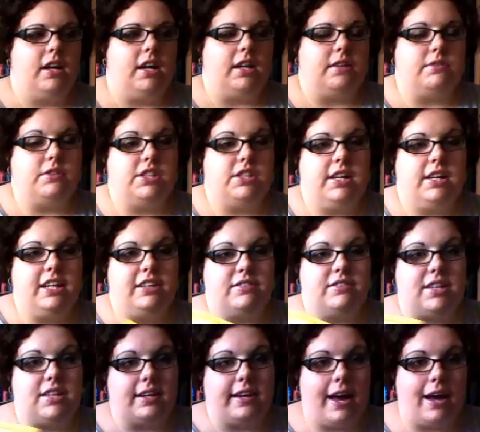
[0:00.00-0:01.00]
she leaves
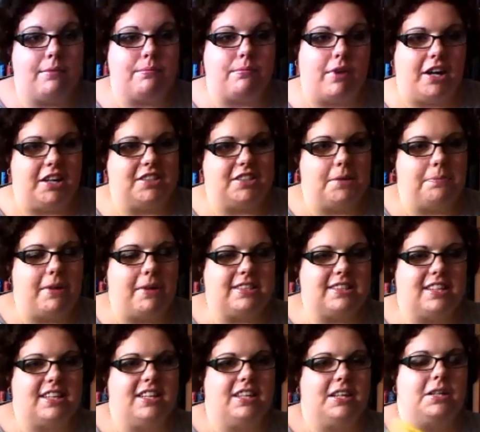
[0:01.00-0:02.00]
her camera, so
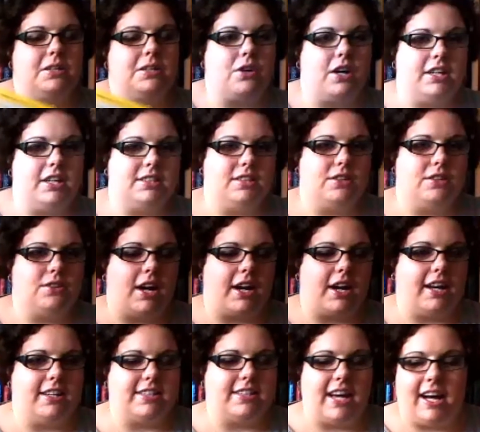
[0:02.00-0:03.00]
basically he tries to track
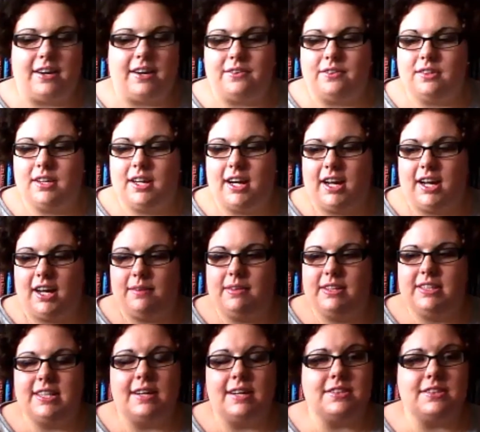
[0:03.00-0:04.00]
her down. It
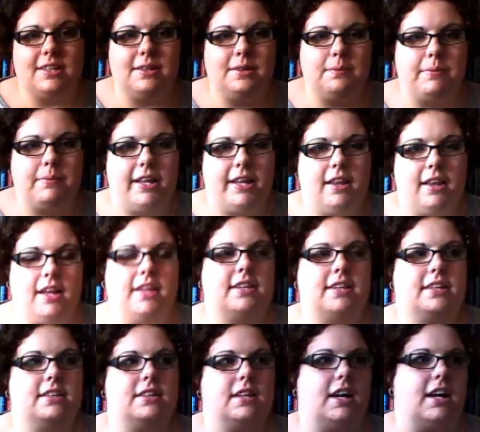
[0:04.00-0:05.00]
sounds a little bit like
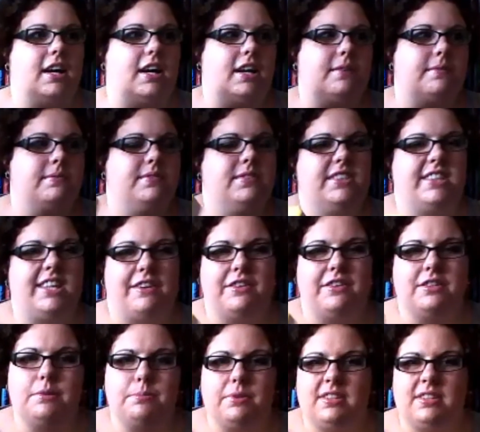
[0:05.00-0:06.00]

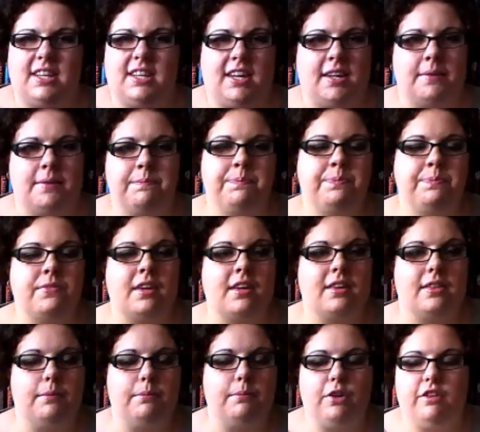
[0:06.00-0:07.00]
Serendipity,
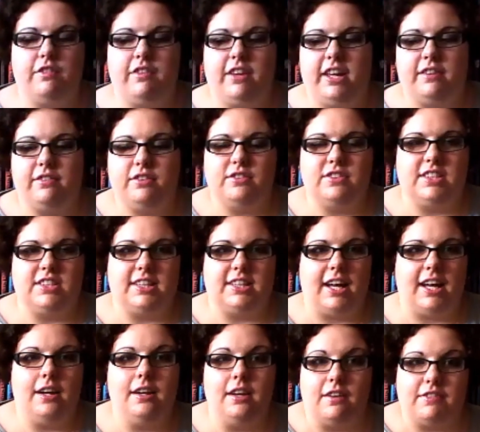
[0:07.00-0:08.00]
the movie, if you've seen that.
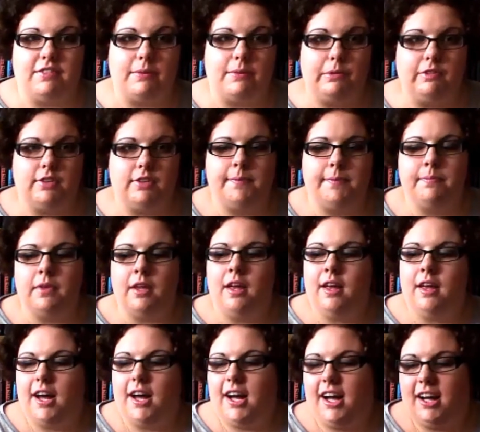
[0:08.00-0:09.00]
I love that
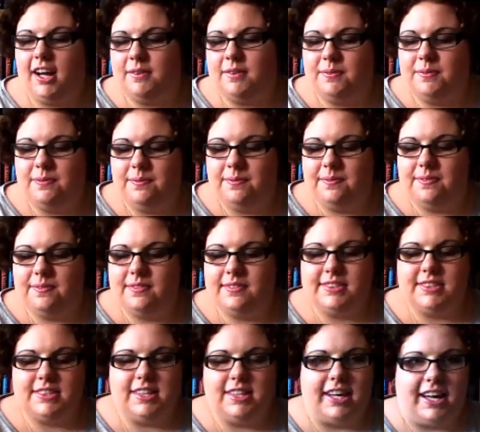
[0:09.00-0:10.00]
movie.
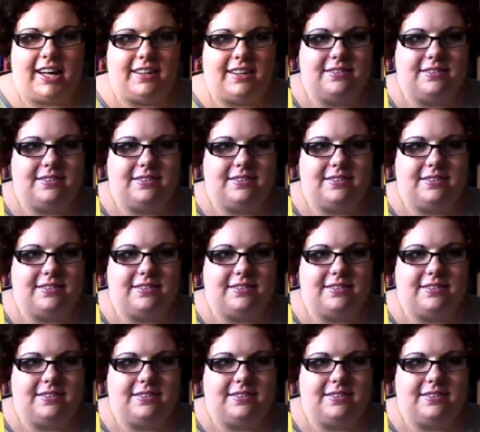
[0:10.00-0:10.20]
So yeah,